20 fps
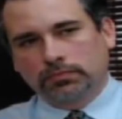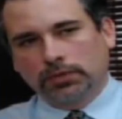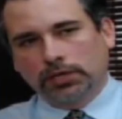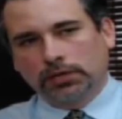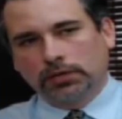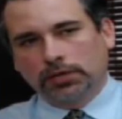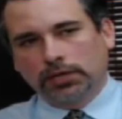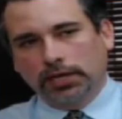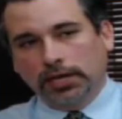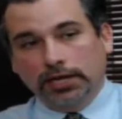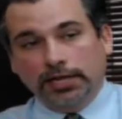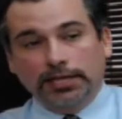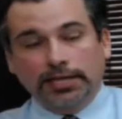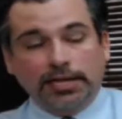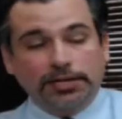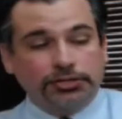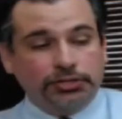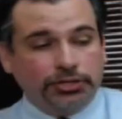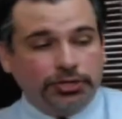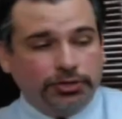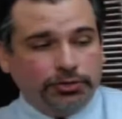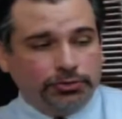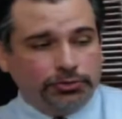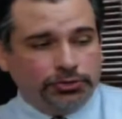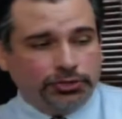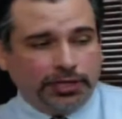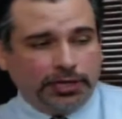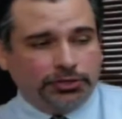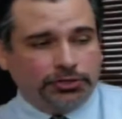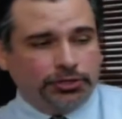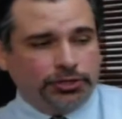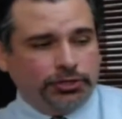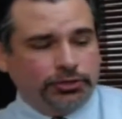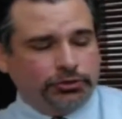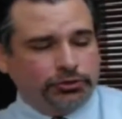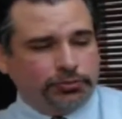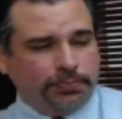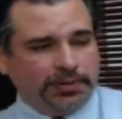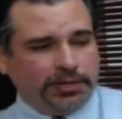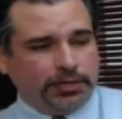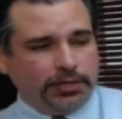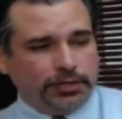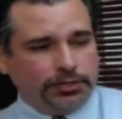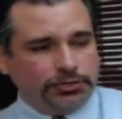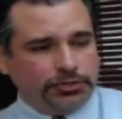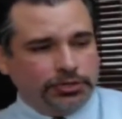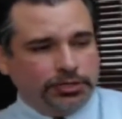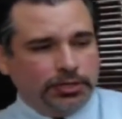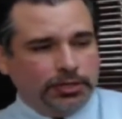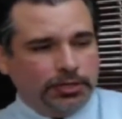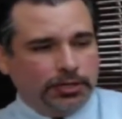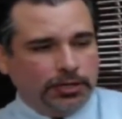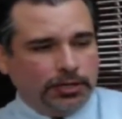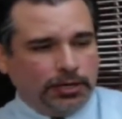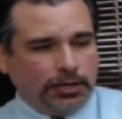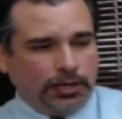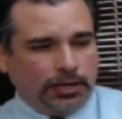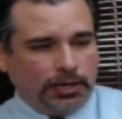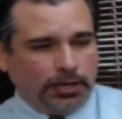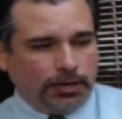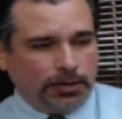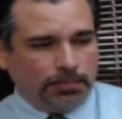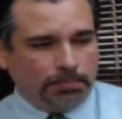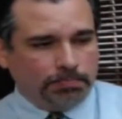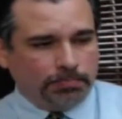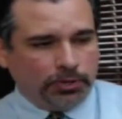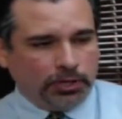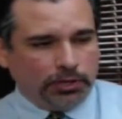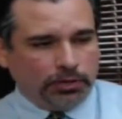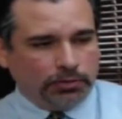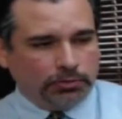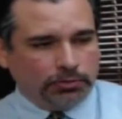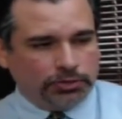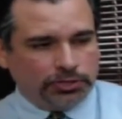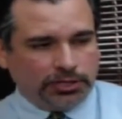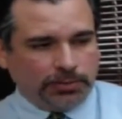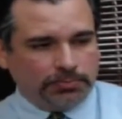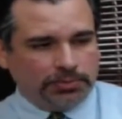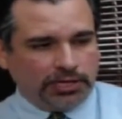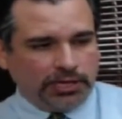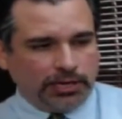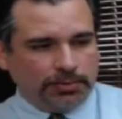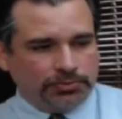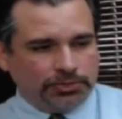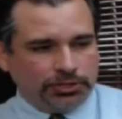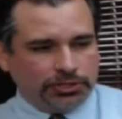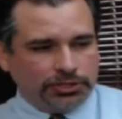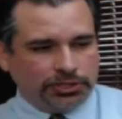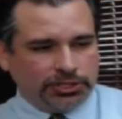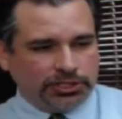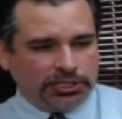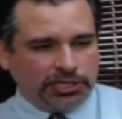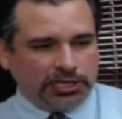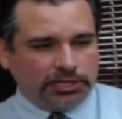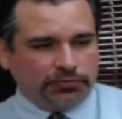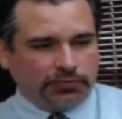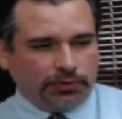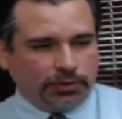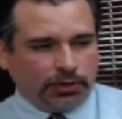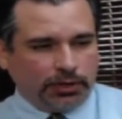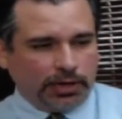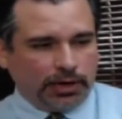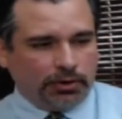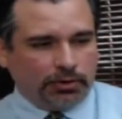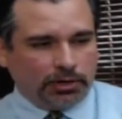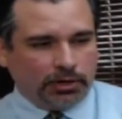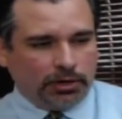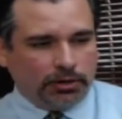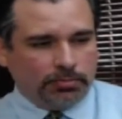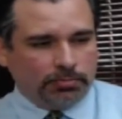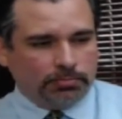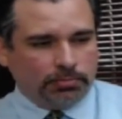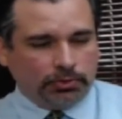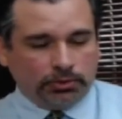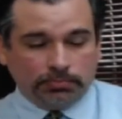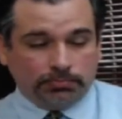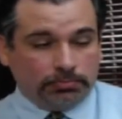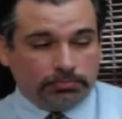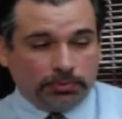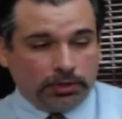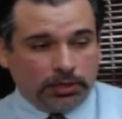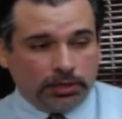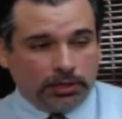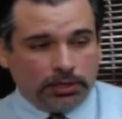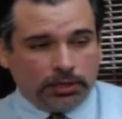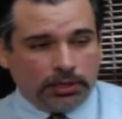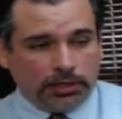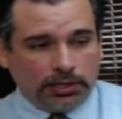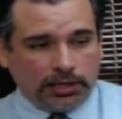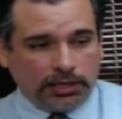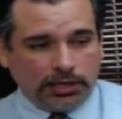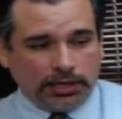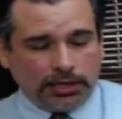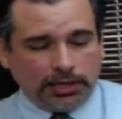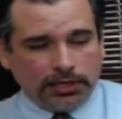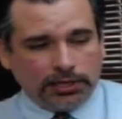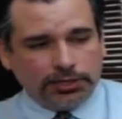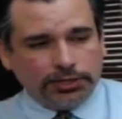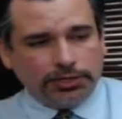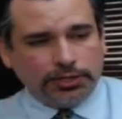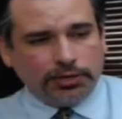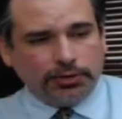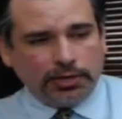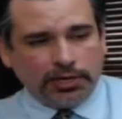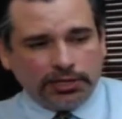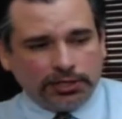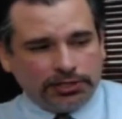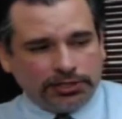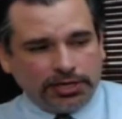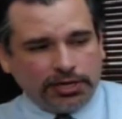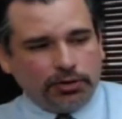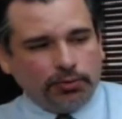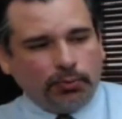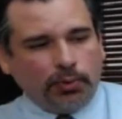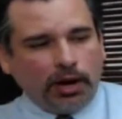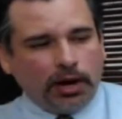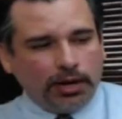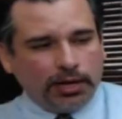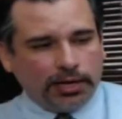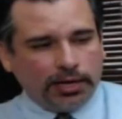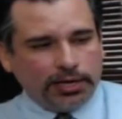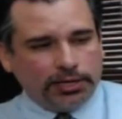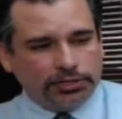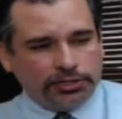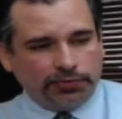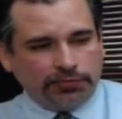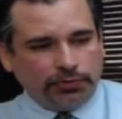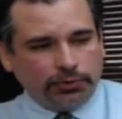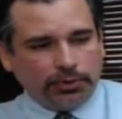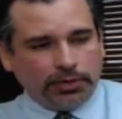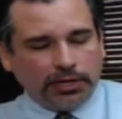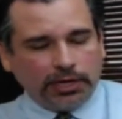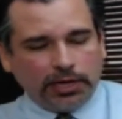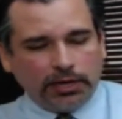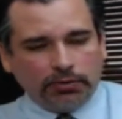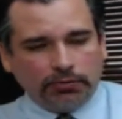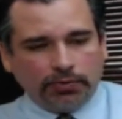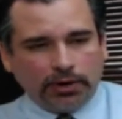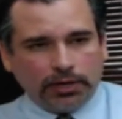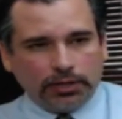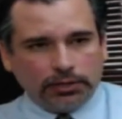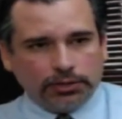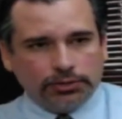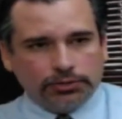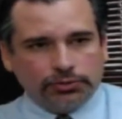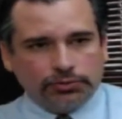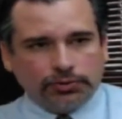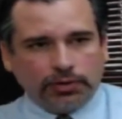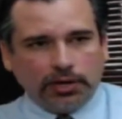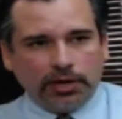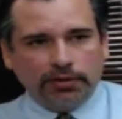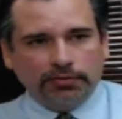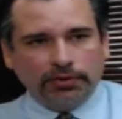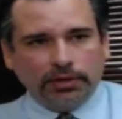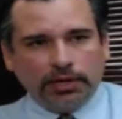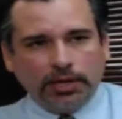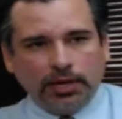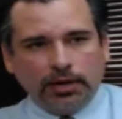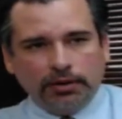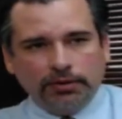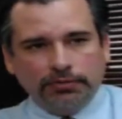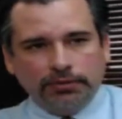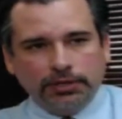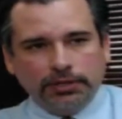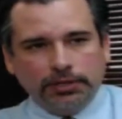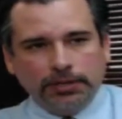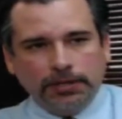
And that's huge. That's huge because, sometimes a successful outcome, or in a DUI case, if you can get a reckless driving out of it,